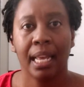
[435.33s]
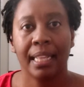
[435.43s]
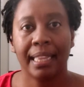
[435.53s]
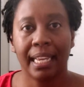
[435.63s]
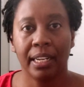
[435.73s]

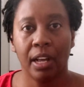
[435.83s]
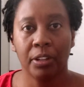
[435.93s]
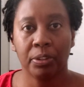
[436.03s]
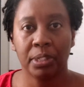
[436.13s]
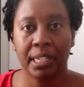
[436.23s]
They can
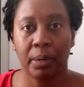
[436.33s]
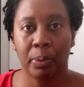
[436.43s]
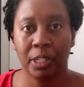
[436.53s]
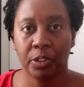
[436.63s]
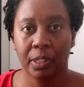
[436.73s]
also share
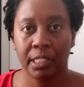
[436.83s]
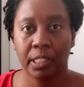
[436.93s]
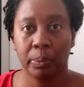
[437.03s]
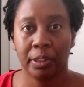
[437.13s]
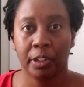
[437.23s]

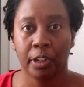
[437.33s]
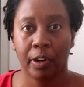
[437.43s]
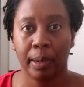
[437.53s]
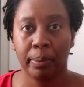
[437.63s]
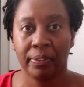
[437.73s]
resources with your
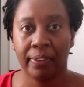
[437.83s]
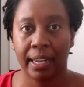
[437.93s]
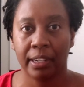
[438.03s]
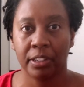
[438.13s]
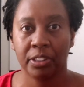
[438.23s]
current
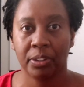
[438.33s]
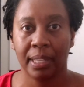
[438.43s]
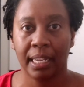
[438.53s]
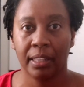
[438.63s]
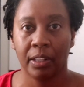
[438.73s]
provider so they
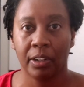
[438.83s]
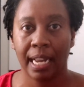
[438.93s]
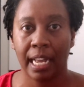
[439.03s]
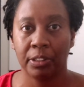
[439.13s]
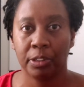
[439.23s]
can learn
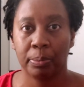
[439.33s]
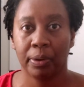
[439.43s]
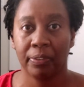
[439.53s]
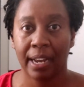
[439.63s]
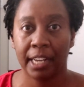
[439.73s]
how to
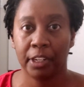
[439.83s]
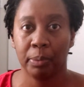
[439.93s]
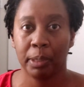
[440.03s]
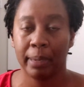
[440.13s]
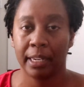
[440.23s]
provide you
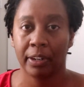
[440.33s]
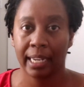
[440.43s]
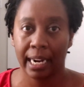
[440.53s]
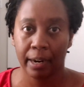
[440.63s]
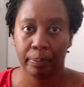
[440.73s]
with better
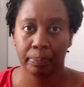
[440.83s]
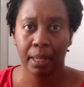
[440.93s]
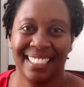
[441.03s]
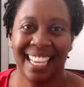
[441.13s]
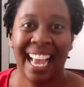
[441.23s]
care.
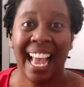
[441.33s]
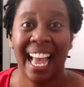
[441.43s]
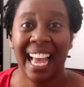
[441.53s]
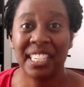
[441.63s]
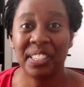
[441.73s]

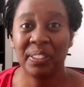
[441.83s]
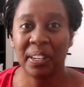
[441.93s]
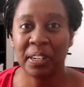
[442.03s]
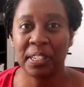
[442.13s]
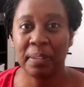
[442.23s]
As you
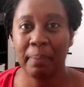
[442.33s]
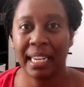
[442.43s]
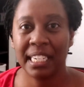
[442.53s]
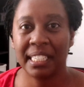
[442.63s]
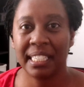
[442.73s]
learn to
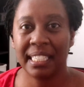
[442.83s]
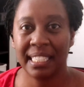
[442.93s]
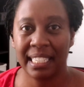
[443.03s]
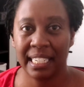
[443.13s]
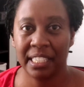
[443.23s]
manage this
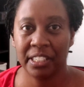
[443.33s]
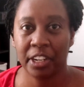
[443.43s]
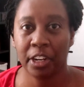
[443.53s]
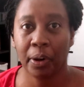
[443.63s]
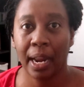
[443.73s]
disease,
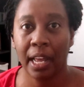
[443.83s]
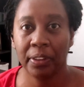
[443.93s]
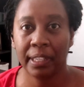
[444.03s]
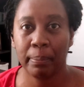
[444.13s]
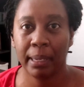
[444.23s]
your
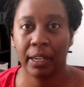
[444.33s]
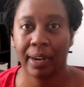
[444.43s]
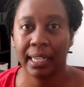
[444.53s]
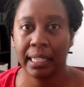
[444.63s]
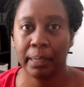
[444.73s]
health can be
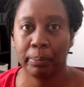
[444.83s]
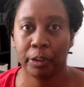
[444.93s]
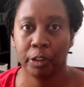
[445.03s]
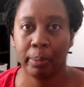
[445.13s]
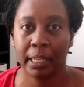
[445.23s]
greatly
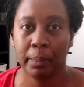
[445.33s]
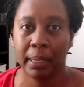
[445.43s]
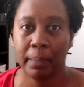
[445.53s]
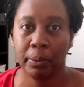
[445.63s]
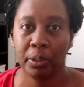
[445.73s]
improved by the
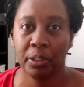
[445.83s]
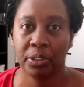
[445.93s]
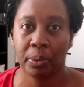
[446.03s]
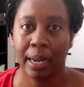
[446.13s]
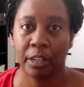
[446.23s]
people you
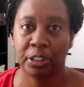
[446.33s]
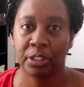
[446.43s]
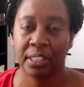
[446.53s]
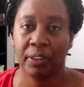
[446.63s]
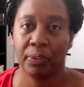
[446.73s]
surround
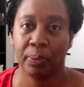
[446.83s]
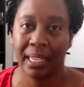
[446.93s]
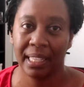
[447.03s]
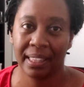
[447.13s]
yourself with.